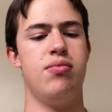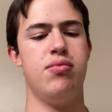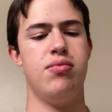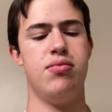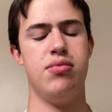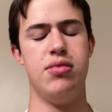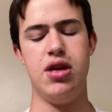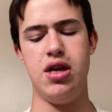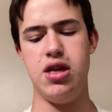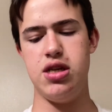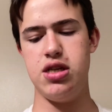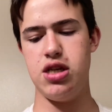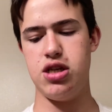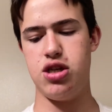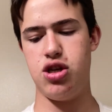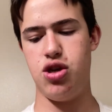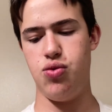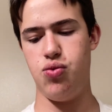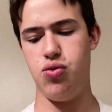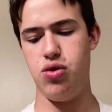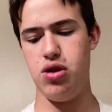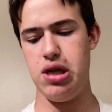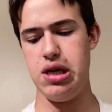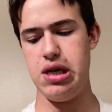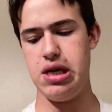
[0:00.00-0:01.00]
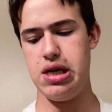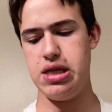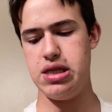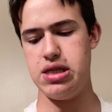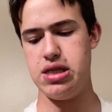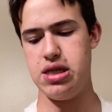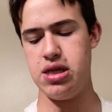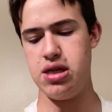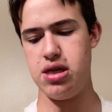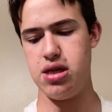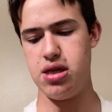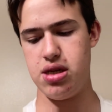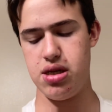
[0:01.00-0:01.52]
That was actually a really nice
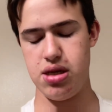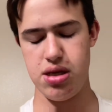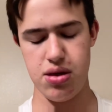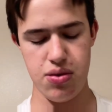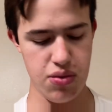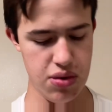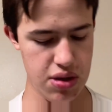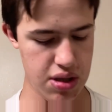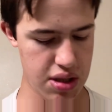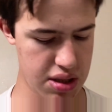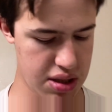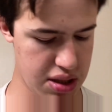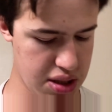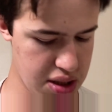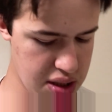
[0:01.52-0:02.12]
scent. I get why I